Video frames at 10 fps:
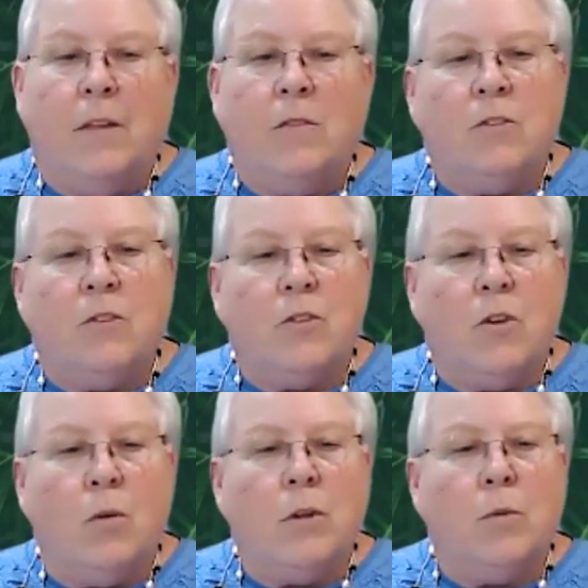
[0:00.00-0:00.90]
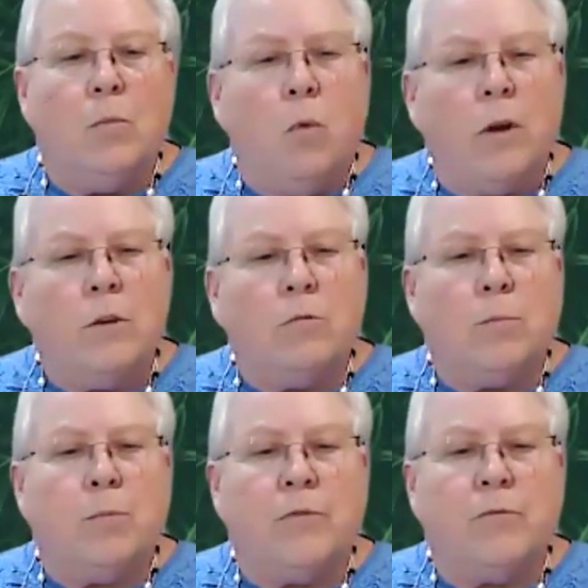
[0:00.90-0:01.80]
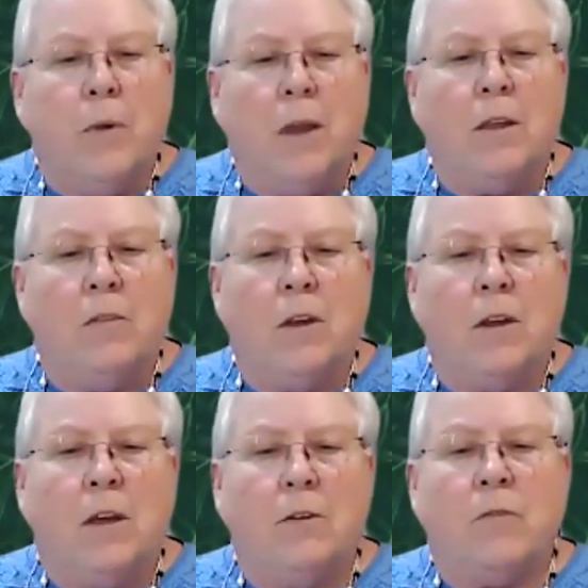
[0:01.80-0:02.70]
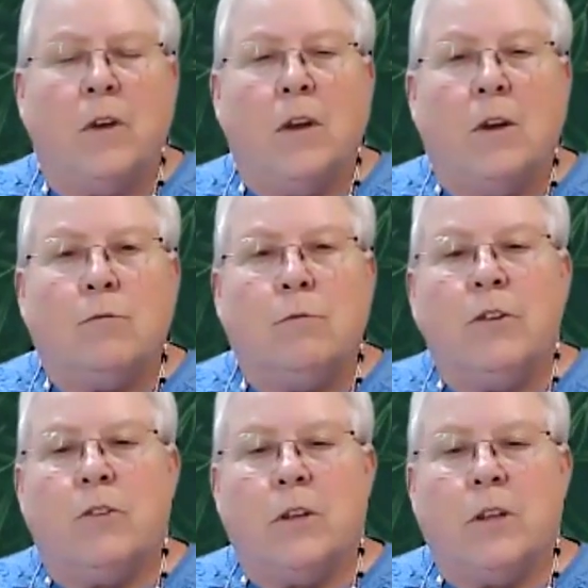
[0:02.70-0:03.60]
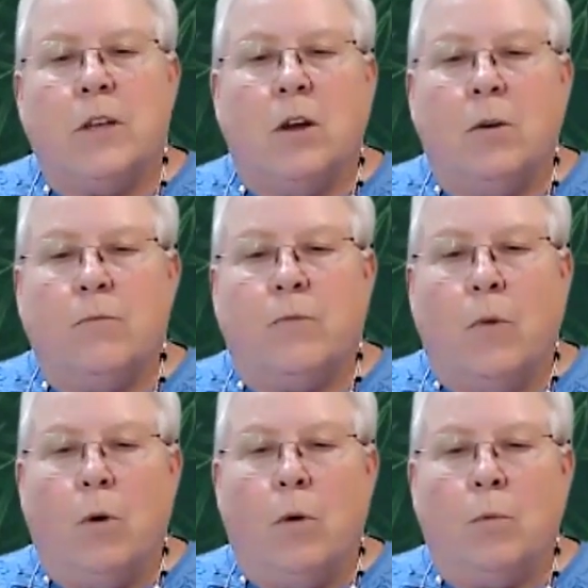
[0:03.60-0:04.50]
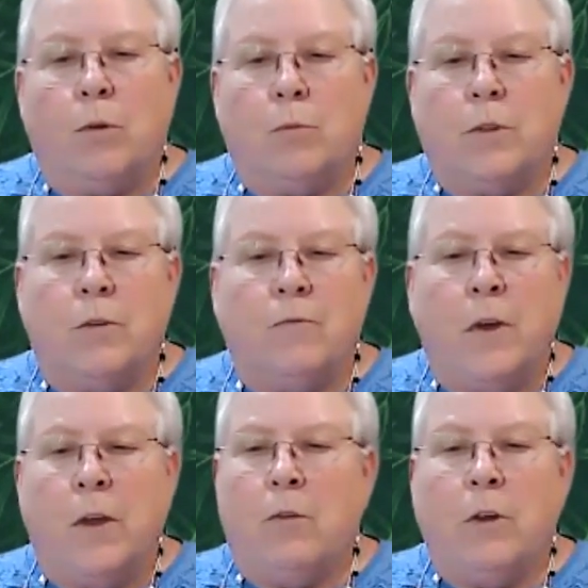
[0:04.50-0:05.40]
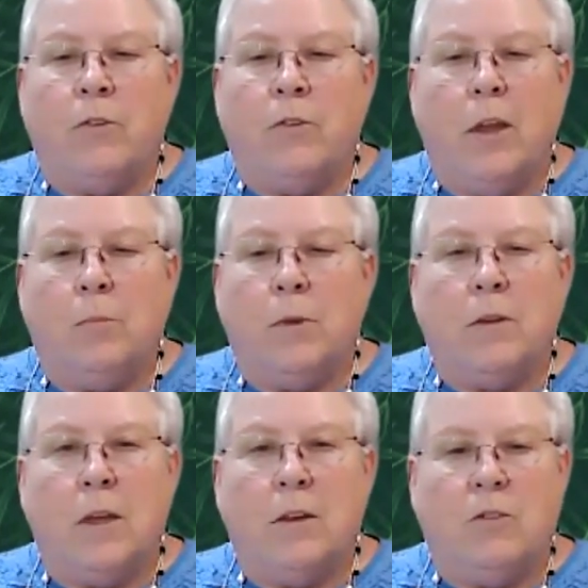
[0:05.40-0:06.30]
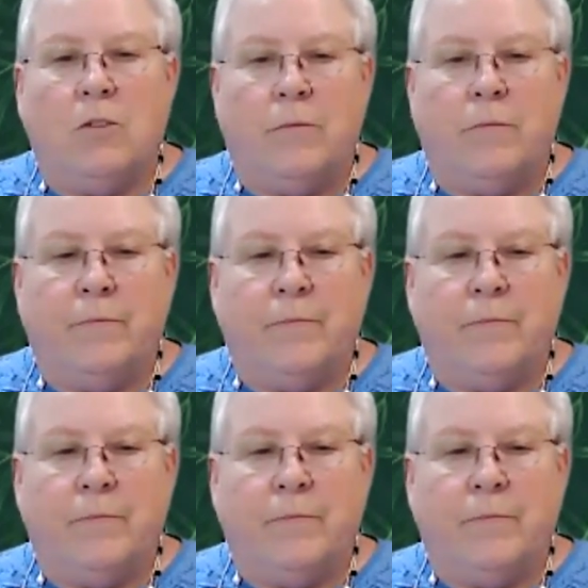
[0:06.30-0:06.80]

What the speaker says: This is only one group of many that have recently come forward with the very same intention.